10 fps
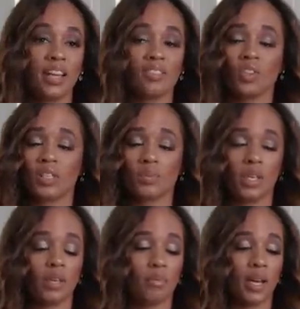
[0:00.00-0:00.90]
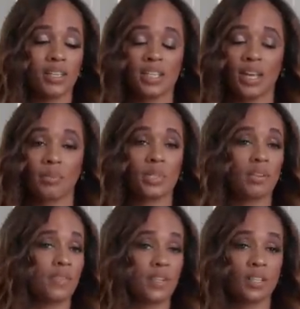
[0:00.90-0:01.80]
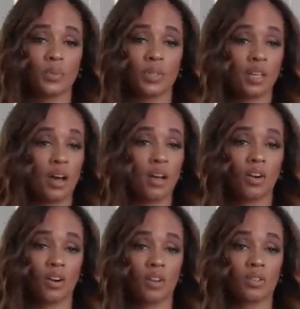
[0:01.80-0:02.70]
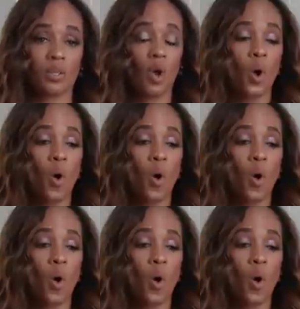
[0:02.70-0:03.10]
And trust me, my DMs are filled with young girls